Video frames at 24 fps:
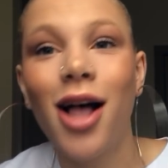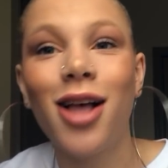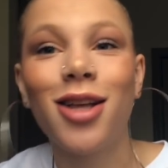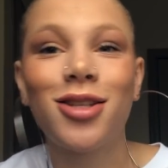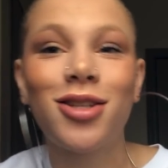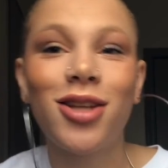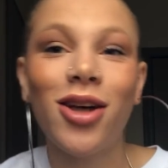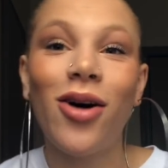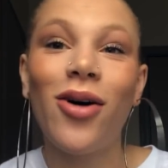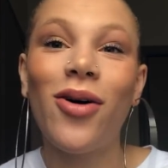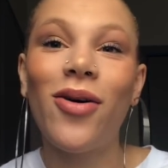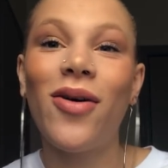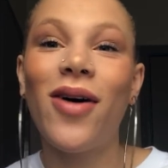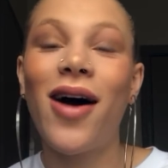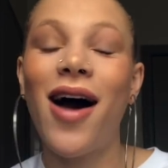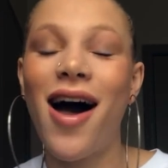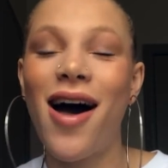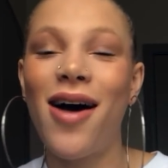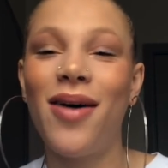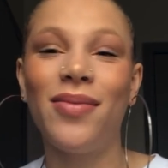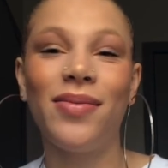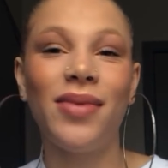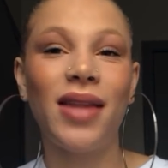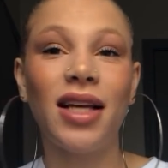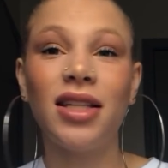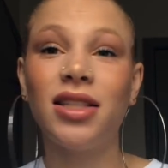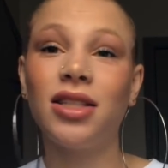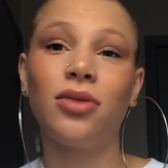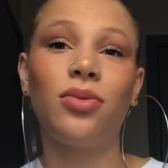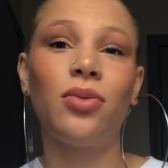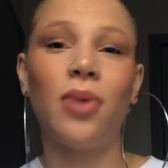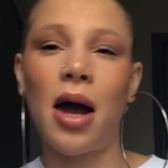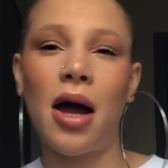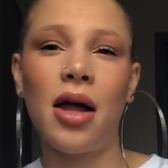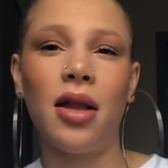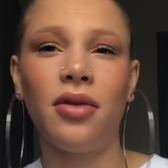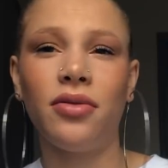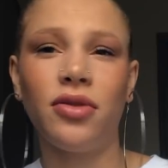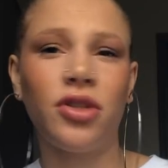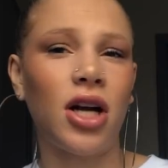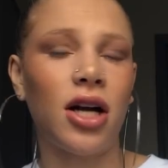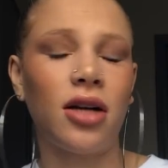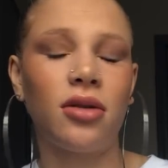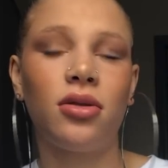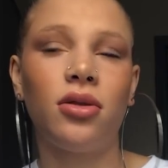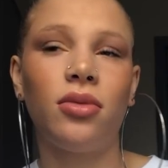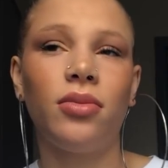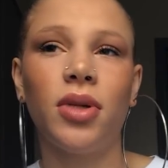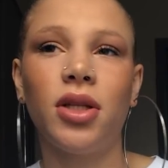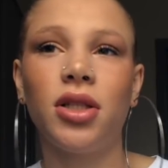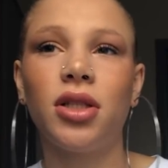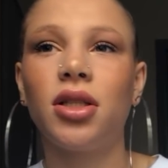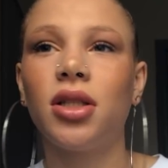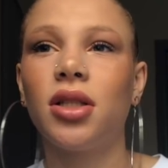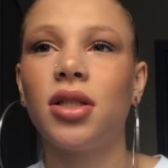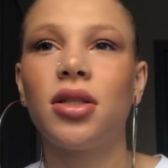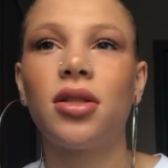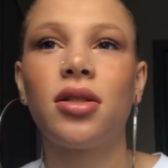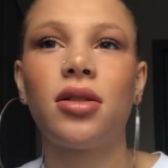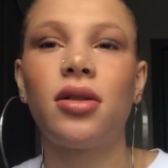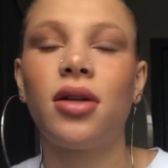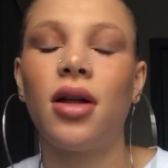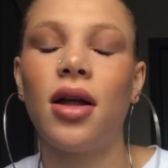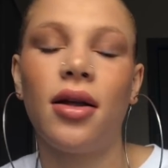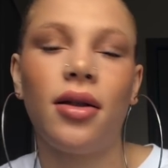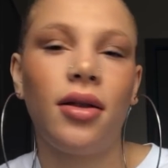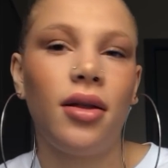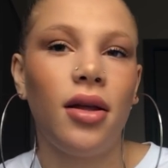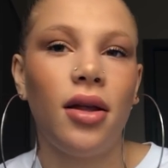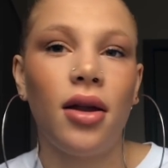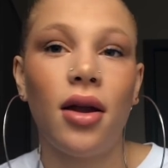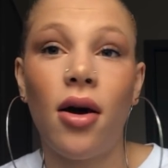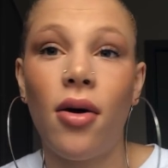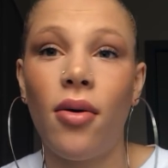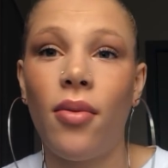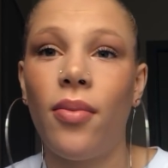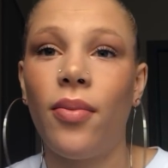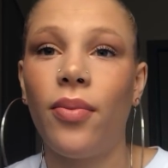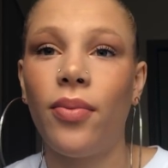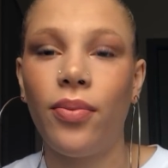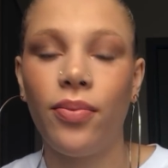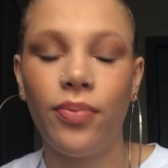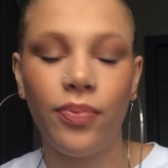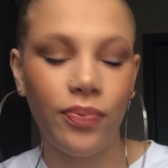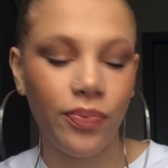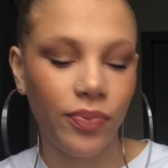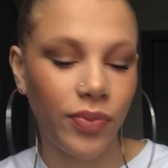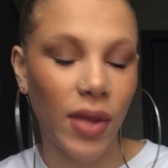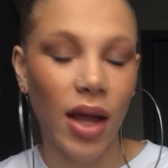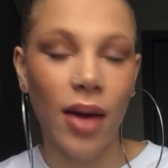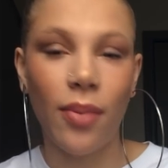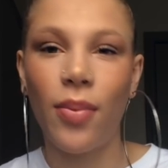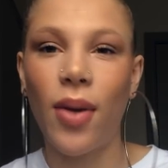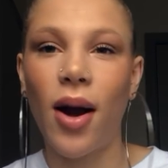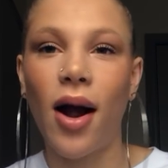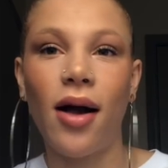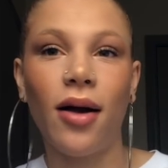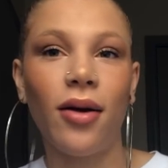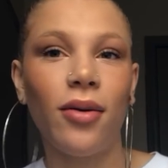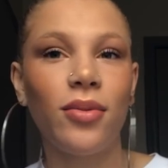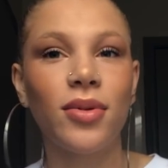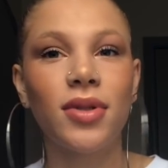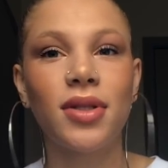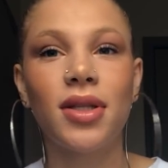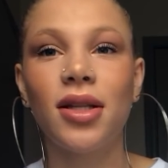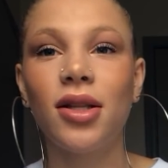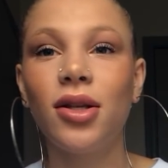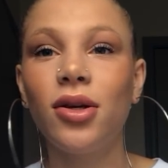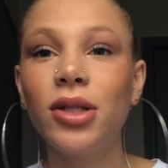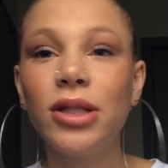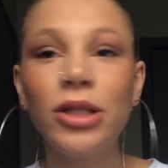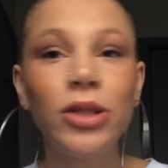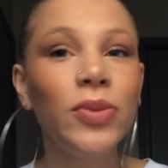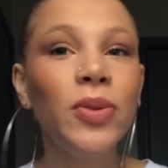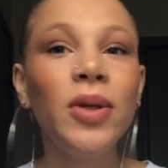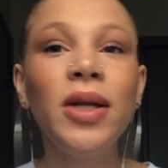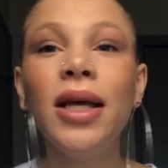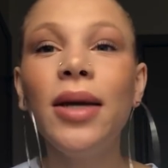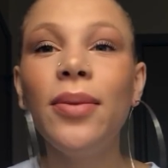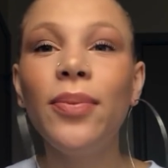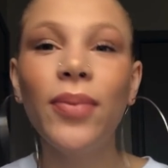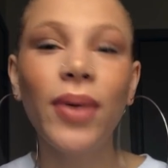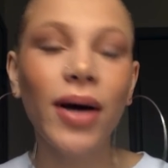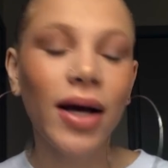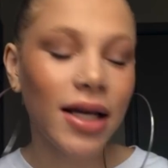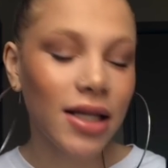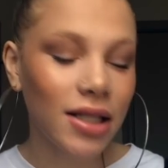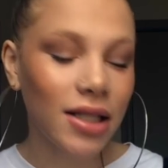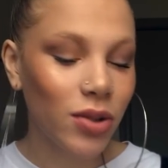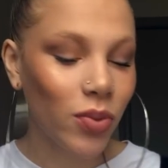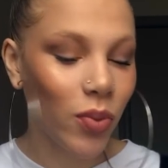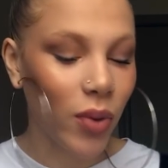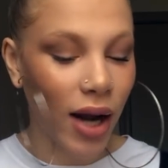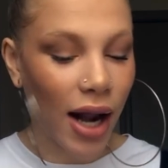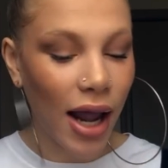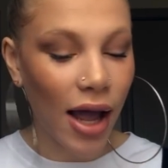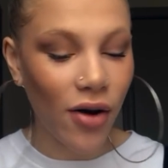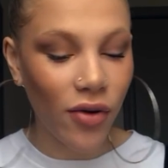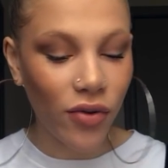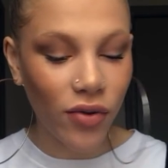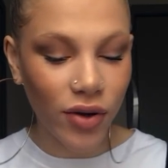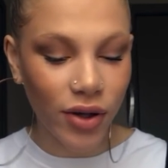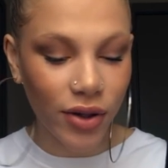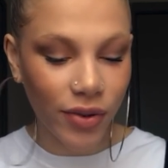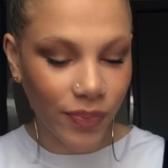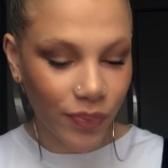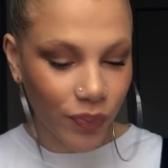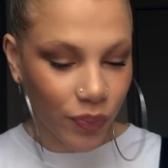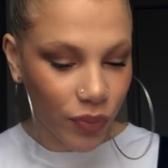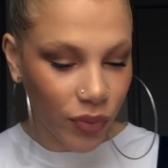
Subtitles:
So that's just why I love track so much. Just, you know, that probably was a little too deep, but it's whatever.